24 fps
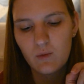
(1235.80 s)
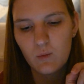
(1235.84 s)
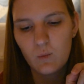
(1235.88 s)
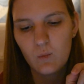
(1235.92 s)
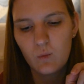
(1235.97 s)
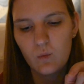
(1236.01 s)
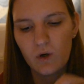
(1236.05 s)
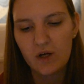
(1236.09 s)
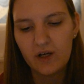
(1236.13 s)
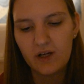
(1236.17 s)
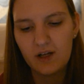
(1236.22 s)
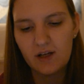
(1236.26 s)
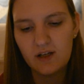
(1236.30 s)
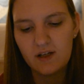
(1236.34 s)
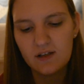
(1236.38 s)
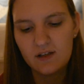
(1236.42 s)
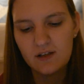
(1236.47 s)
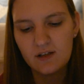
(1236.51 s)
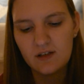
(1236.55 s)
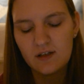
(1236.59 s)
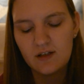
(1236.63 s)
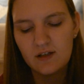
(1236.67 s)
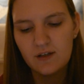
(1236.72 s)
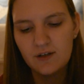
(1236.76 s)

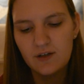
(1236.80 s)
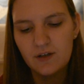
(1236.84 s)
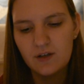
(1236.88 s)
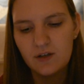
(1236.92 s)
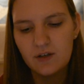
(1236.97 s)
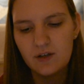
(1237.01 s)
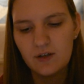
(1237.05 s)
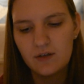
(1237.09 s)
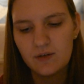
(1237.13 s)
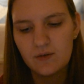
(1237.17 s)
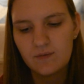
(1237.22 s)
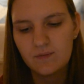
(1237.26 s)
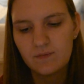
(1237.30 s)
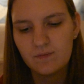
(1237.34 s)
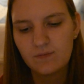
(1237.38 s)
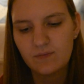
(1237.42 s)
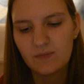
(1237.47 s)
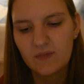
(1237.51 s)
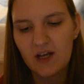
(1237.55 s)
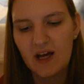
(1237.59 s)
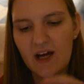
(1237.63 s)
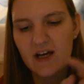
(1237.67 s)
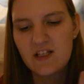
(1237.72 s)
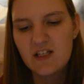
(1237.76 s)
when
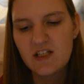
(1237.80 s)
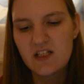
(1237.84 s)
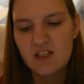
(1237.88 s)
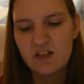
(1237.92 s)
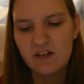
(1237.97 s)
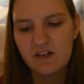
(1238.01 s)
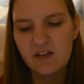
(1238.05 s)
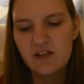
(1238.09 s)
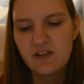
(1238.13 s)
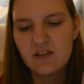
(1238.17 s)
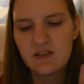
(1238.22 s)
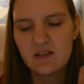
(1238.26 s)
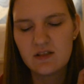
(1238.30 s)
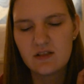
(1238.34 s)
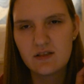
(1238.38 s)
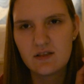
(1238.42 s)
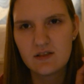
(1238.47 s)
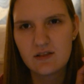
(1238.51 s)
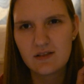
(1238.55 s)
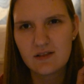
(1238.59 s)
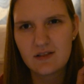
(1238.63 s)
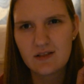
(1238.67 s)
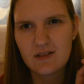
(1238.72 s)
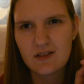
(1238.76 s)
I started
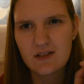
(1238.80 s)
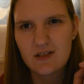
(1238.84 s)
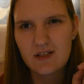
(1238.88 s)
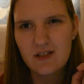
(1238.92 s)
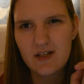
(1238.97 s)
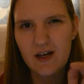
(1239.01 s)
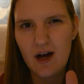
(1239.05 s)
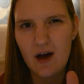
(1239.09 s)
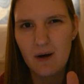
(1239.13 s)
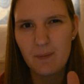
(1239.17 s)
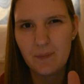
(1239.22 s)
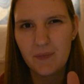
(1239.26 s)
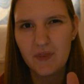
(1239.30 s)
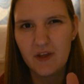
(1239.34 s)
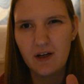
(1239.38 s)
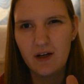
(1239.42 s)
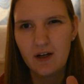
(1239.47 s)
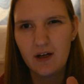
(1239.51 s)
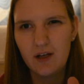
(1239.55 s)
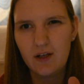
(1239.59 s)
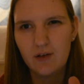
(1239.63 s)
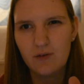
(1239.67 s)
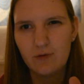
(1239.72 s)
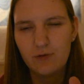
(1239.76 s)
the
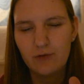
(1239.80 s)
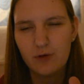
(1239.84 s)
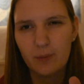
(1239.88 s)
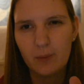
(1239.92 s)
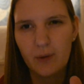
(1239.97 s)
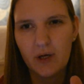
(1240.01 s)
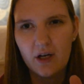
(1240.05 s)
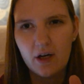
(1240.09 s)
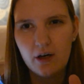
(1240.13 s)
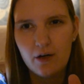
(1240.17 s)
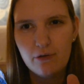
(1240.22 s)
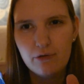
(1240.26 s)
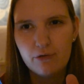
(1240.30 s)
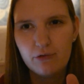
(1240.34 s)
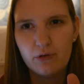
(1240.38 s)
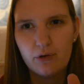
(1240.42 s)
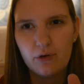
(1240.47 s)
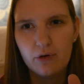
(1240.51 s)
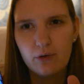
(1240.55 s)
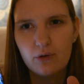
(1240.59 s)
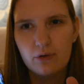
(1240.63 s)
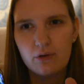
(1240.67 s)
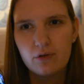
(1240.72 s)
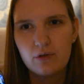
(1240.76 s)
update for my
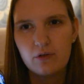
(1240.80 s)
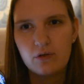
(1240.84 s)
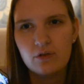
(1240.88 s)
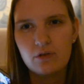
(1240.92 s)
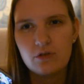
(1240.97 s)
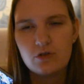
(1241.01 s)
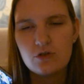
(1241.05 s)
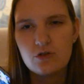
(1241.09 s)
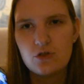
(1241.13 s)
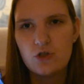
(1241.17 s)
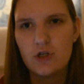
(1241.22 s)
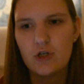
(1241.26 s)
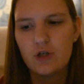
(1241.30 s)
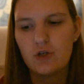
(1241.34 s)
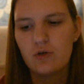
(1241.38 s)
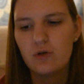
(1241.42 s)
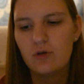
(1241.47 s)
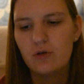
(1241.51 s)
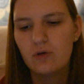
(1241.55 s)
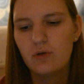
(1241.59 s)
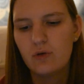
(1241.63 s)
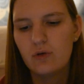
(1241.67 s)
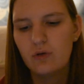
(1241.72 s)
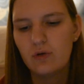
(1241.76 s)
iPhone
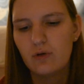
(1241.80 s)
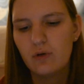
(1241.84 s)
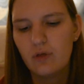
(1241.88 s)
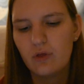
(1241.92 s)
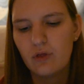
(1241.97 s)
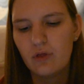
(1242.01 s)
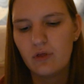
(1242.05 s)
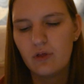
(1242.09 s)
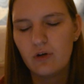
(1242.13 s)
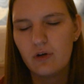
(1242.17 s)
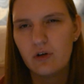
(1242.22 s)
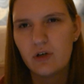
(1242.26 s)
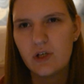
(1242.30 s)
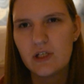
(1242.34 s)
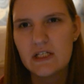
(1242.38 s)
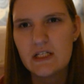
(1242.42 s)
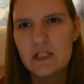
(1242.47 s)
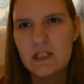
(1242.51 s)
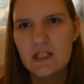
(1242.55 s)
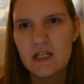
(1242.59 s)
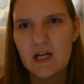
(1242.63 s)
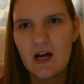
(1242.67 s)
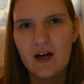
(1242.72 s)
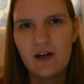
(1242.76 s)
to
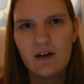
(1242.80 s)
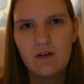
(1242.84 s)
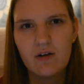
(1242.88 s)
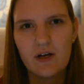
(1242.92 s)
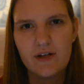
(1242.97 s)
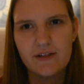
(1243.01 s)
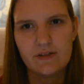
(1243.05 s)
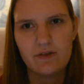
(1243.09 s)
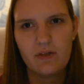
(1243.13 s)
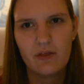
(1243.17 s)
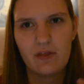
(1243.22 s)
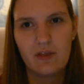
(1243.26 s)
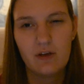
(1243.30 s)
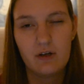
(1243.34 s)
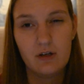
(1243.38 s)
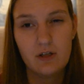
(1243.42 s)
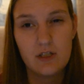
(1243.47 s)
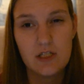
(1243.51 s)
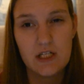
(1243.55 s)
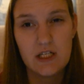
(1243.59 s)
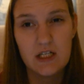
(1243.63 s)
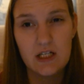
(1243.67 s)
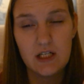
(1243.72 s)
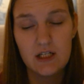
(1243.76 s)
iOS
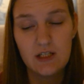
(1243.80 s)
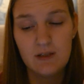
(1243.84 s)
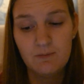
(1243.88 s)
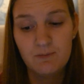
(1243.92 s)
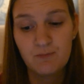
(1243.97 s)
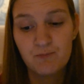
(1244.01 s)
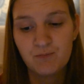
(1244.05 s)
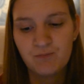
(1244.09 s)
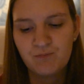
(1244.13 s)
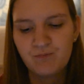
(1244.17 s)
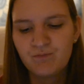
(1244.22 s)
13,